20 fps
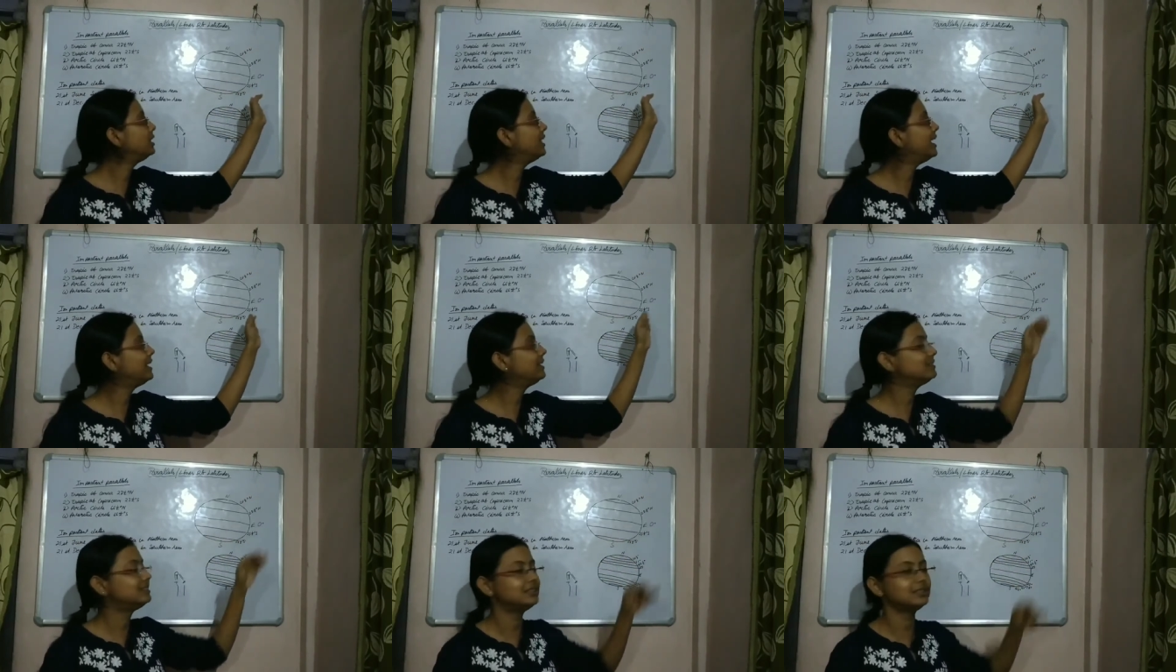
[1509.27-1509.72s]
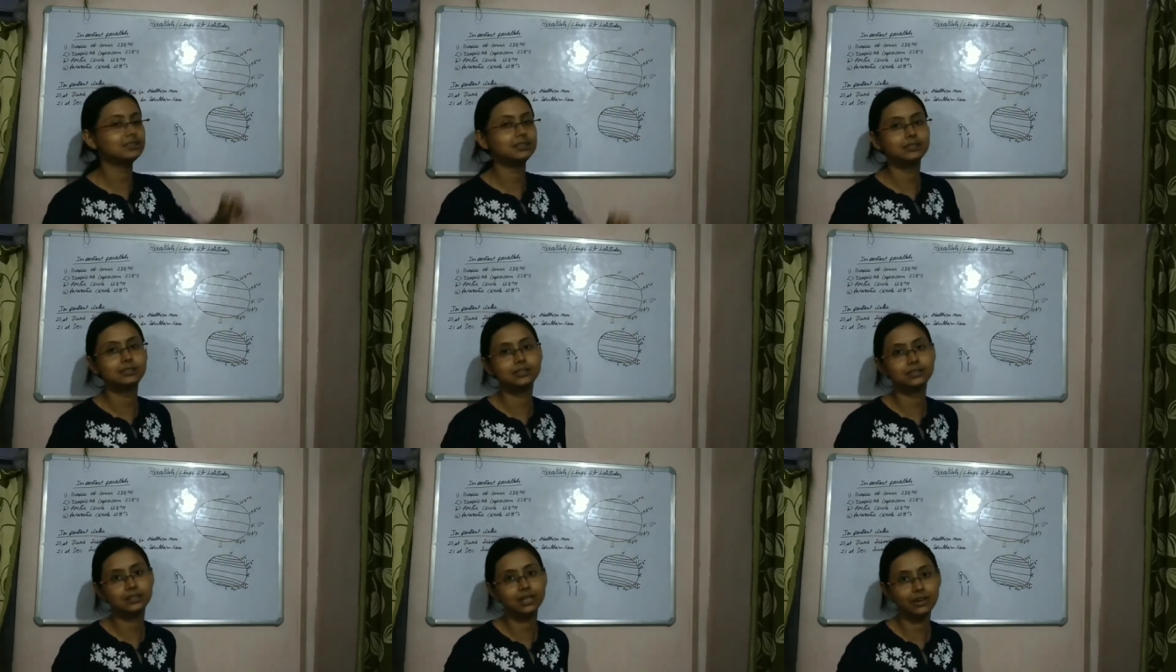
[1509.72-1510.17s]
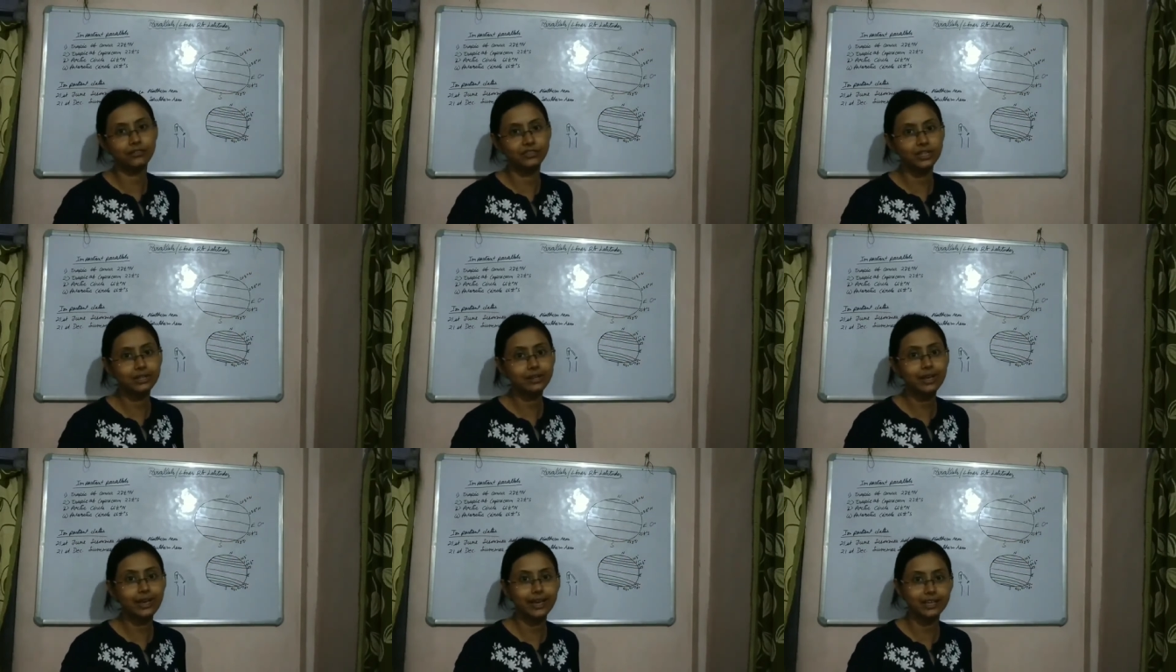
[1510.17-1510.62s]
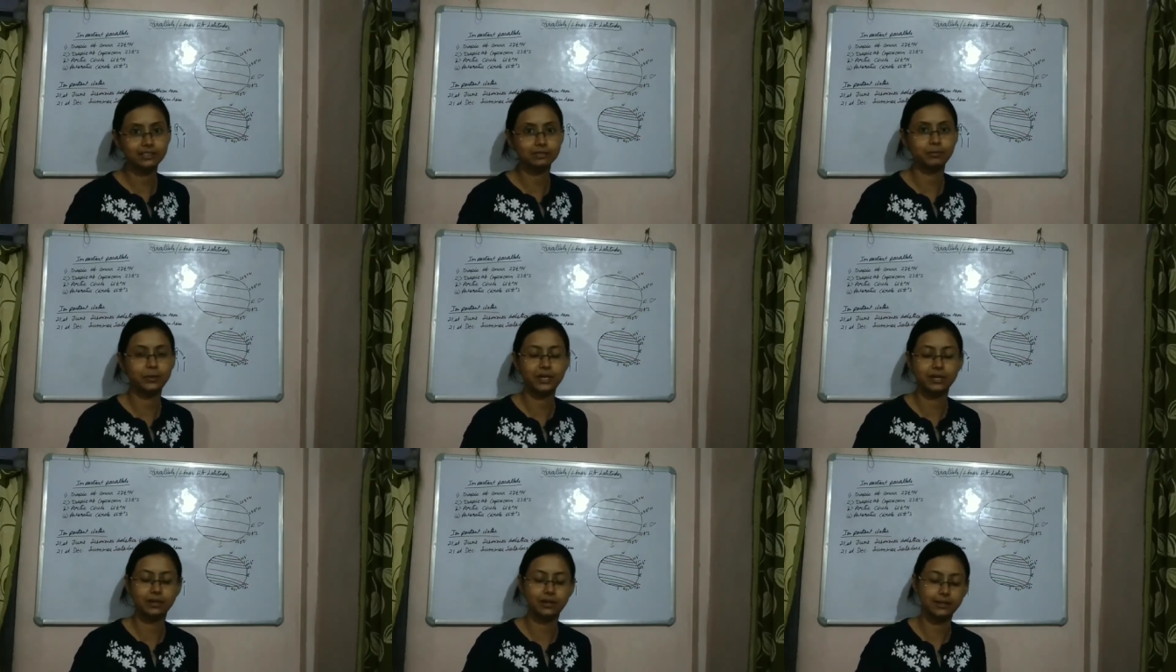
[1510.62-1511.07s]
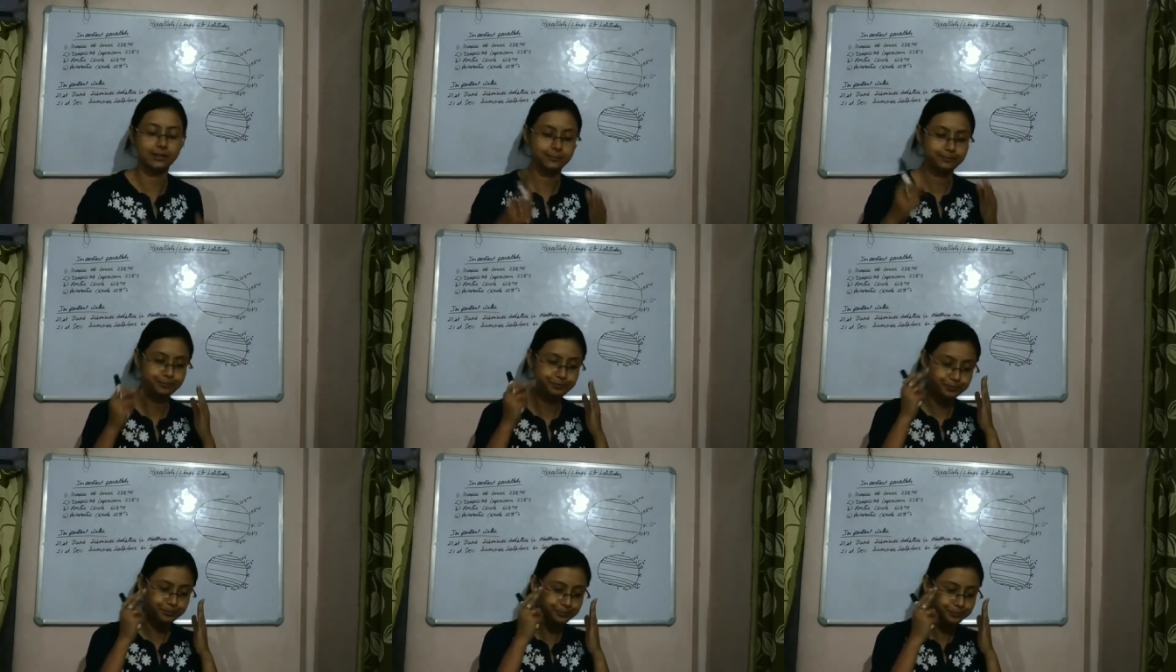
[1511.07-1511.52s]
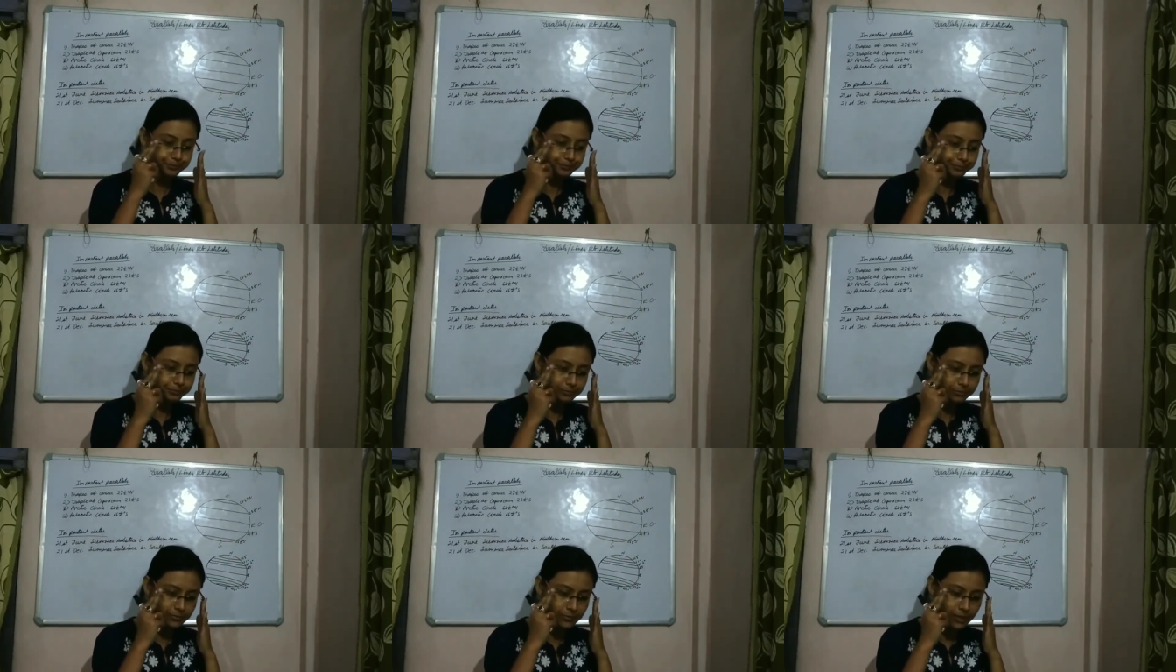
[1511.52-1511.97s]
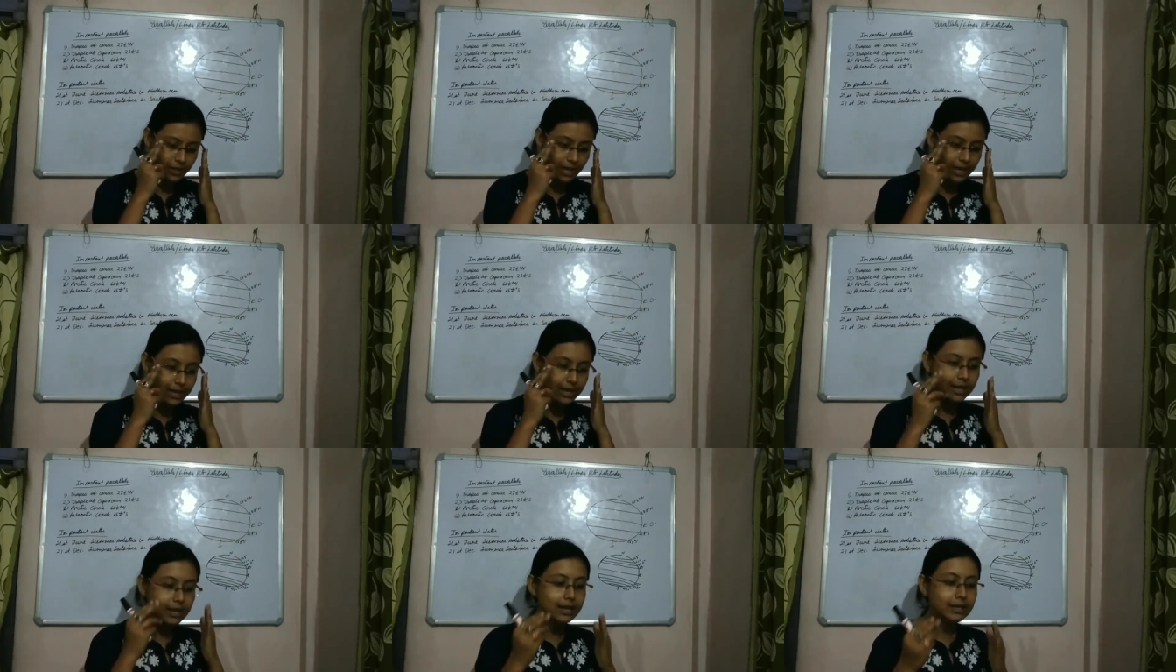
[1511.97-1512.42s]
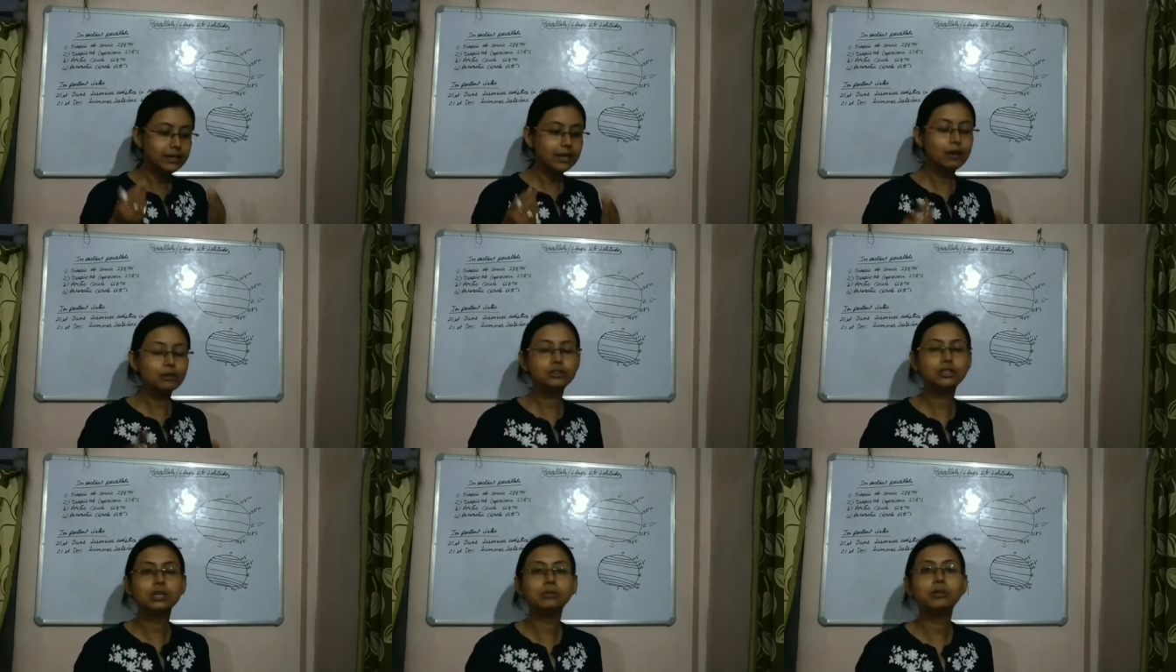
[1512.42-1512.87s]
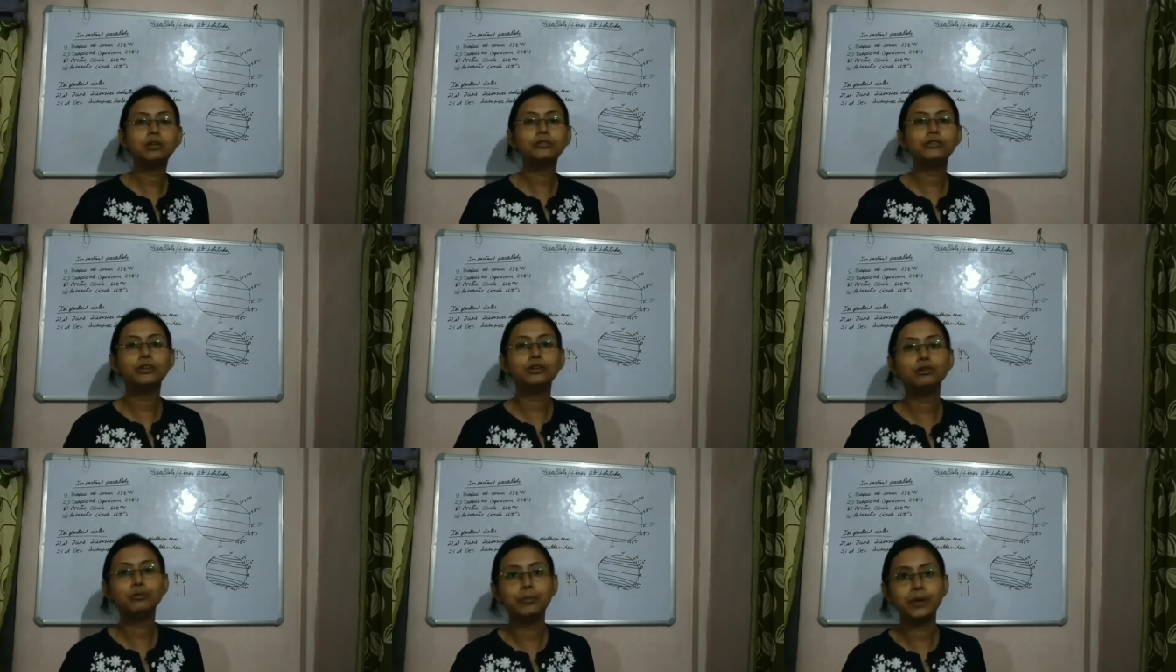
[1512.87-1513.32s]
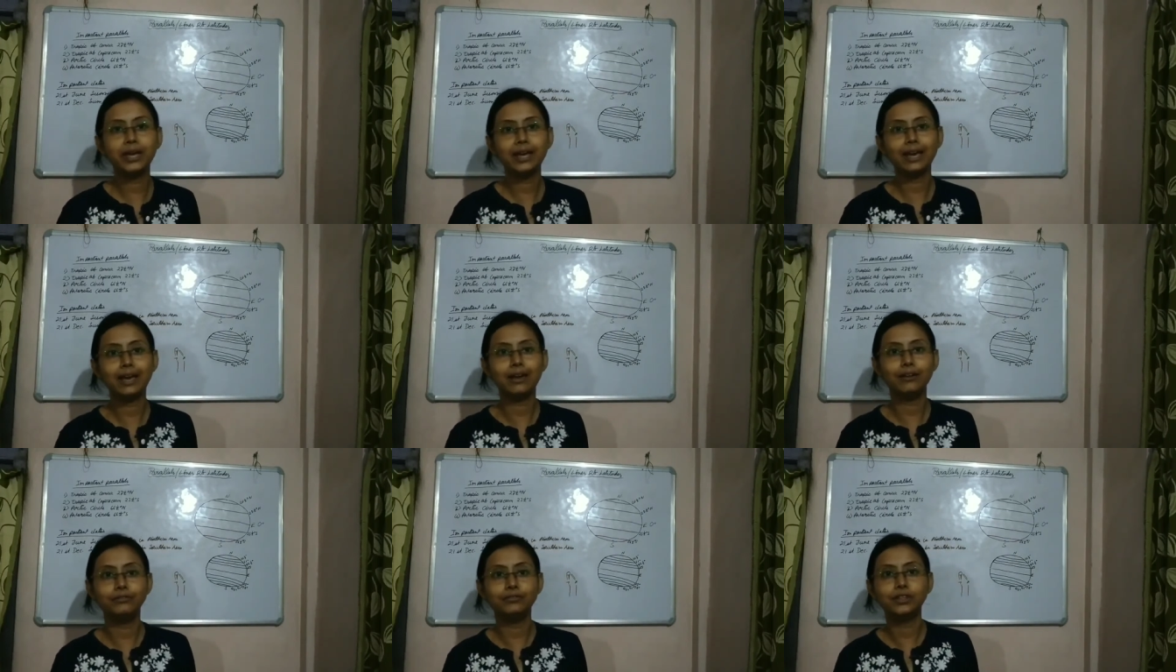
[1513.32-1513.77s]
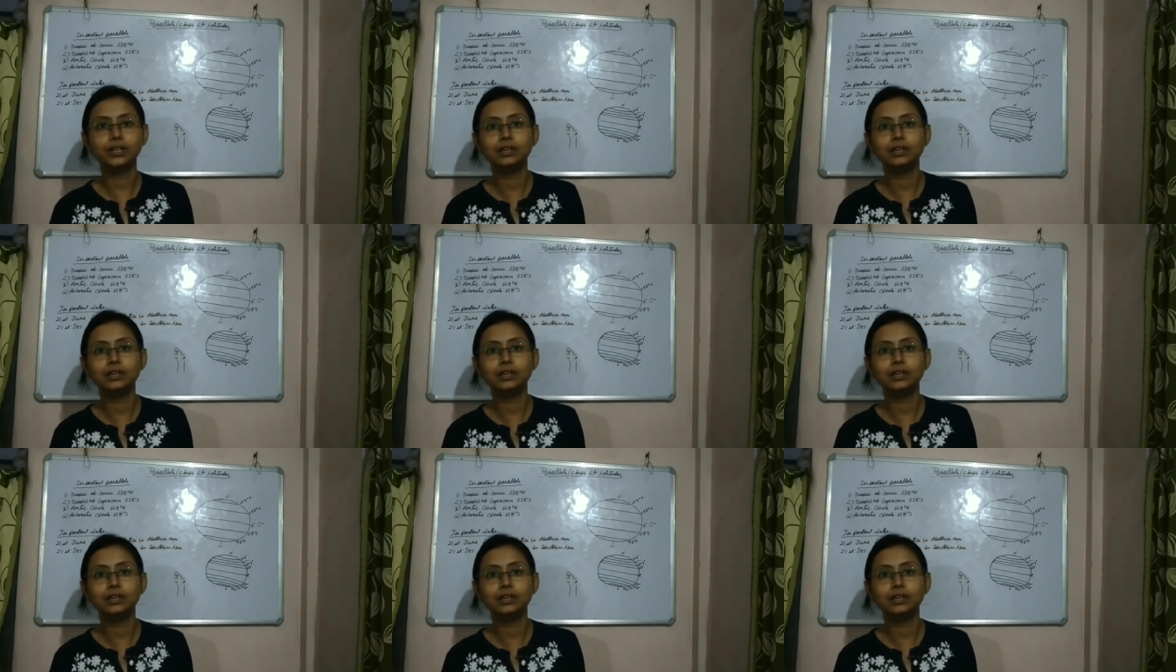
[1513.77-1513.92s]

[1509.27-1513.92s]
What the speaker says: and 66 half degree S parallel. Now, some of you may have